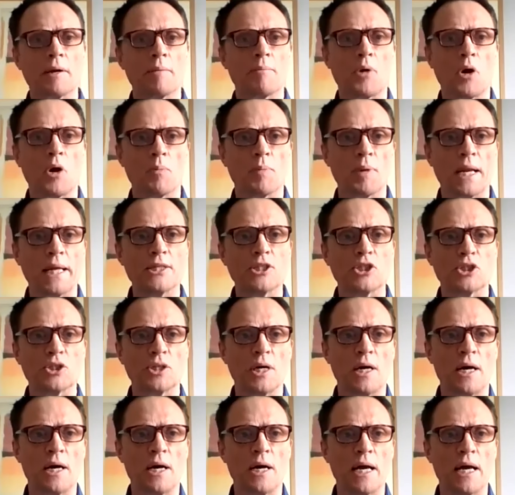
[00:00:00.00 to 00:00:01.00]
population
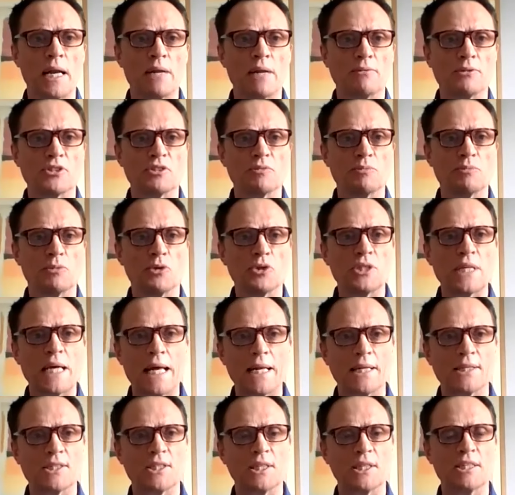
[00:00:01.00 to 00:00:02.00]
higher levels of
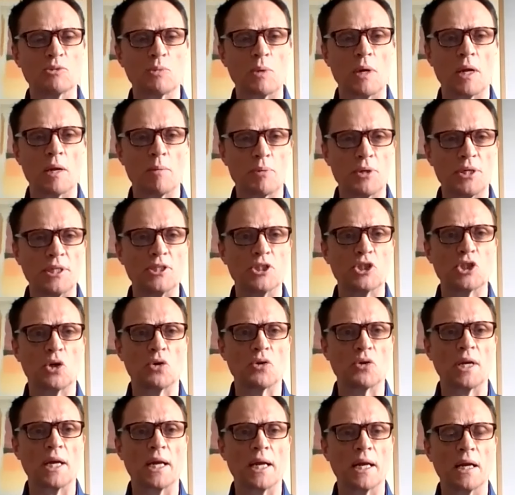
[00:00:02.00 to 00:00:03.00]
mortality as well are pretty
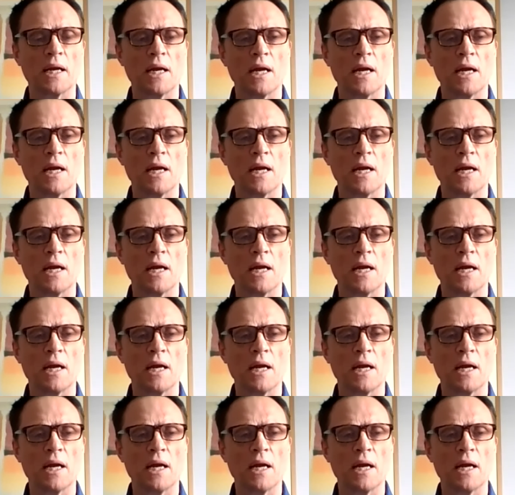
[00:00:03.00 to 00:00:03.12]
shocking